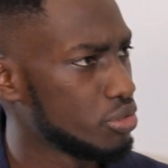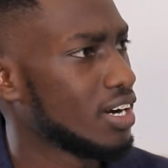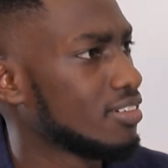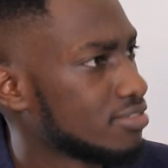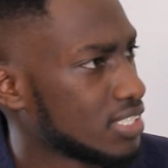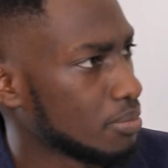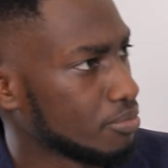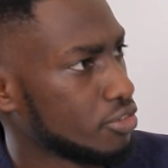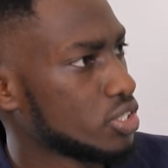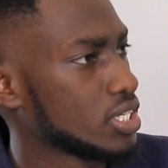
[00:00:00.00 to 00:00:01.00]
Do you have
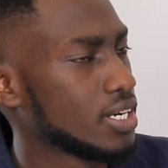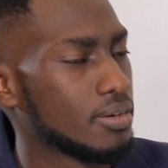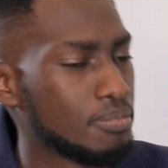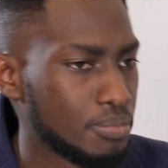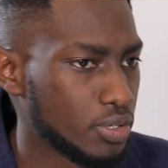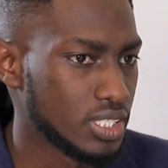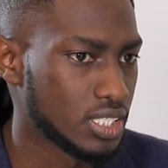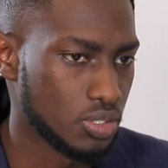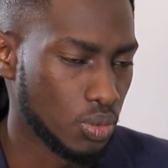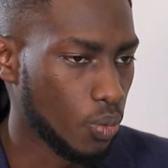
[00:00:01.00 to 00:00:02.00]
some future
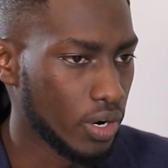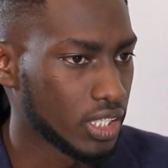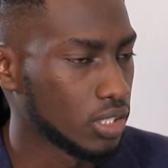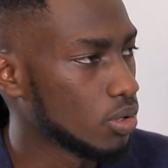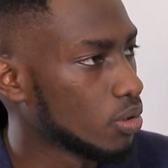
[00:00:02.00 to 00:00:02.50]
projects you're working